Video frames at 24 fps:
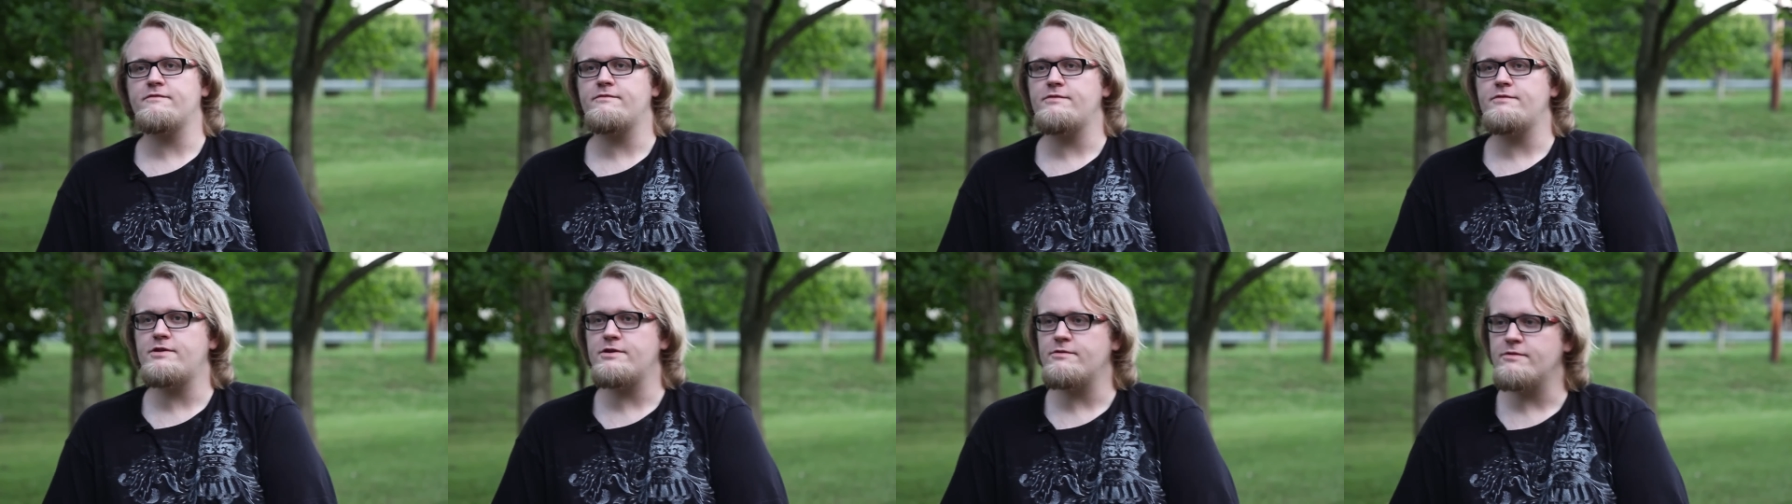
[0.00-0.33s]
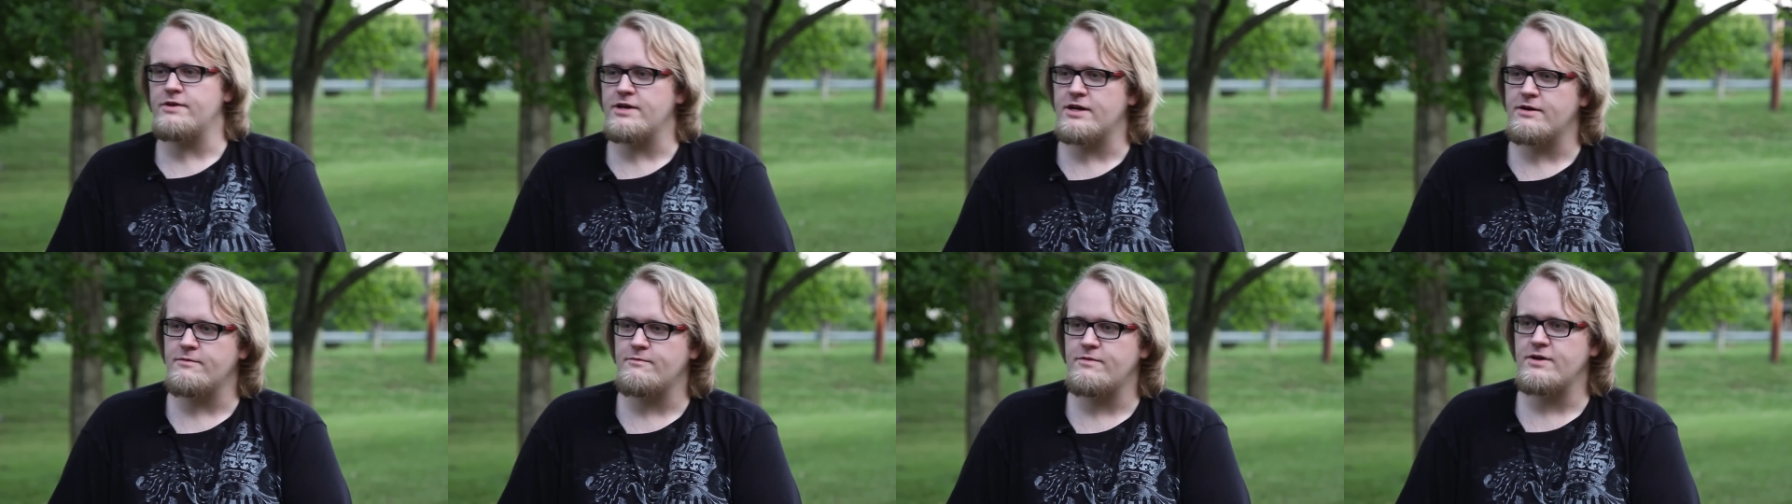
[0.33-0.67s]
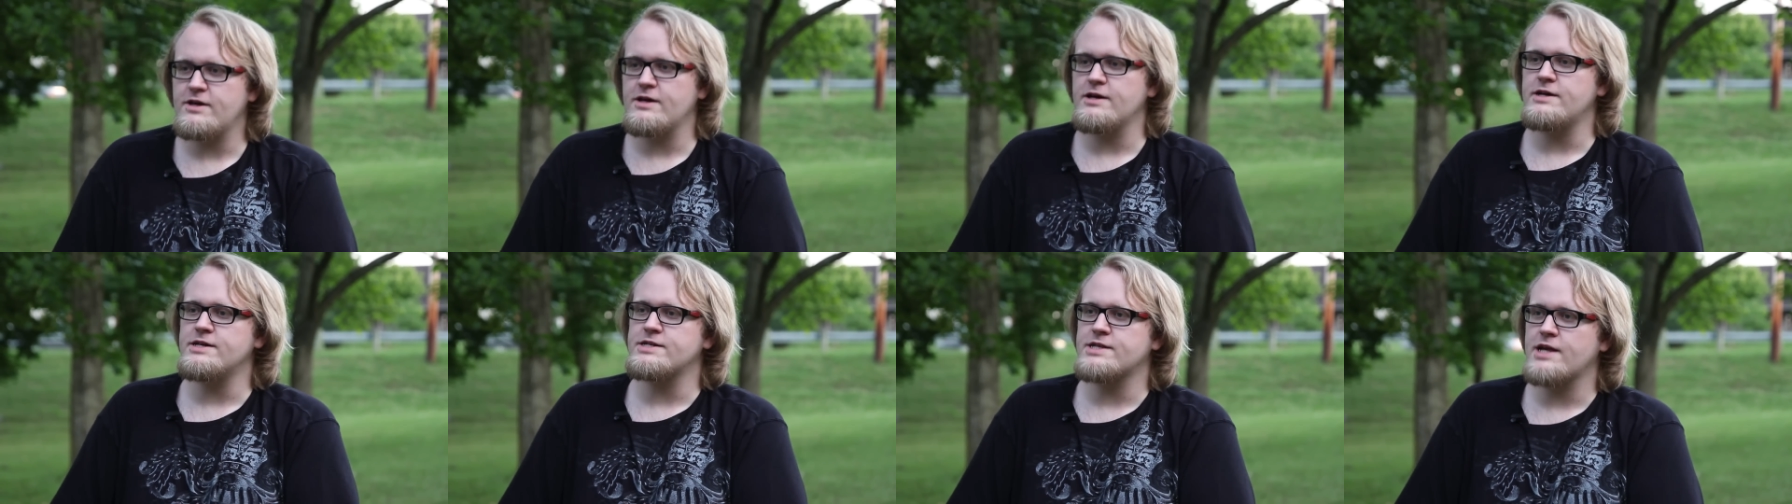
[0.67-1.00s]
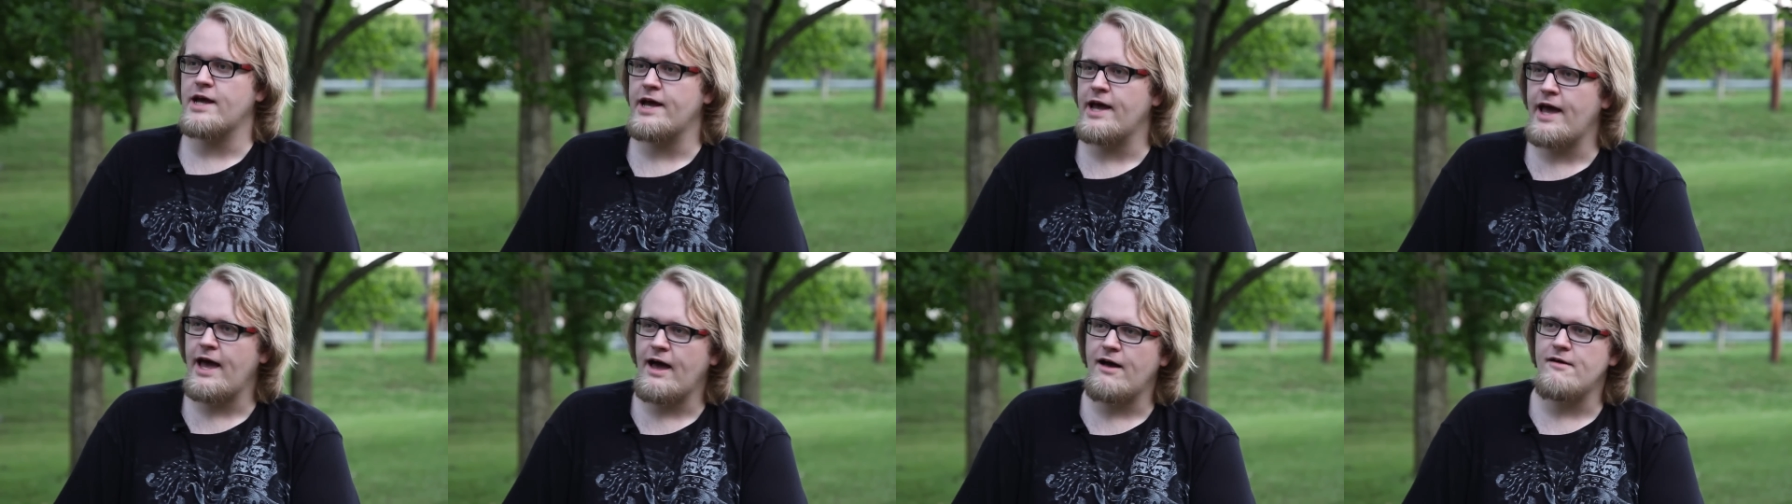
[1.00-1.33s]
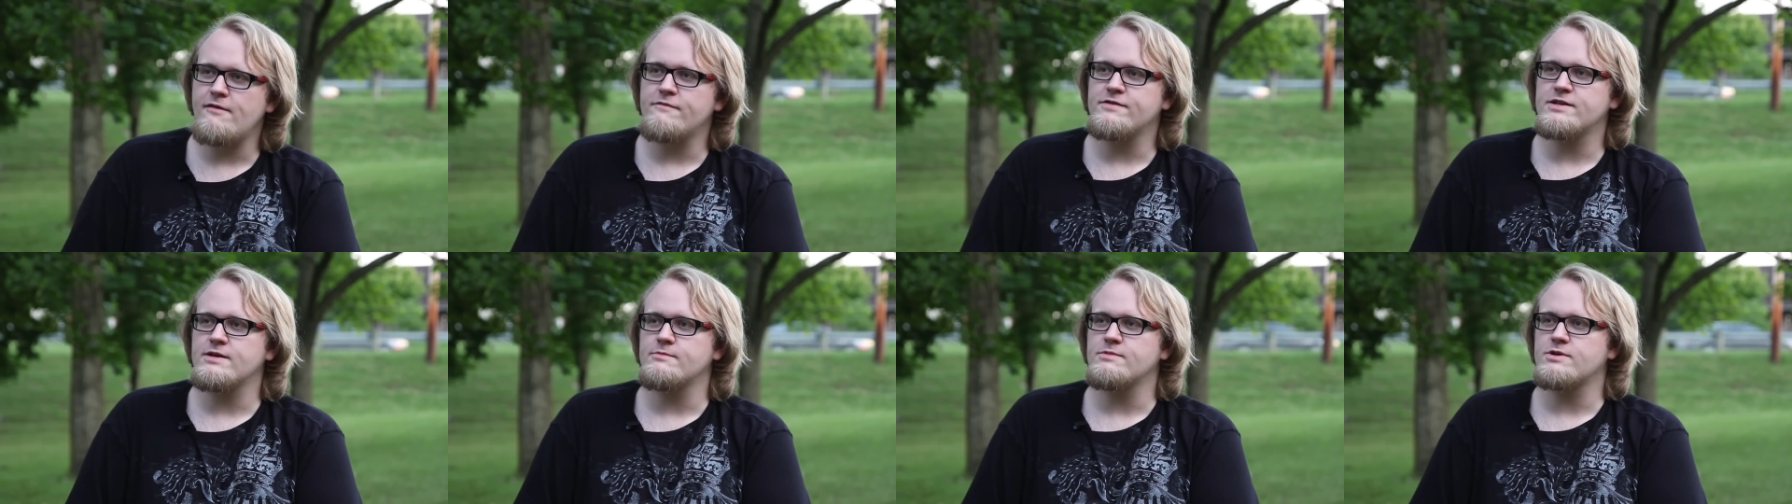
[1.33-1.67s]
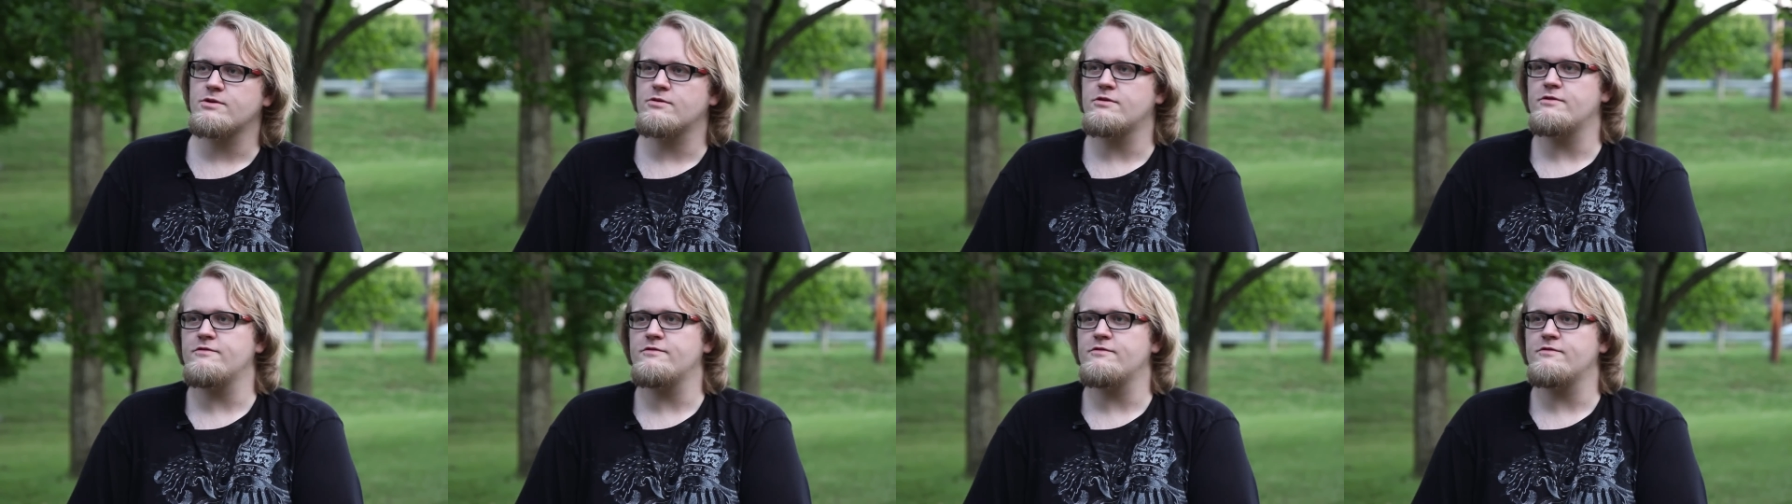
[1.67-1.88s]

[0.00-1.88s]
doing it because I have some sort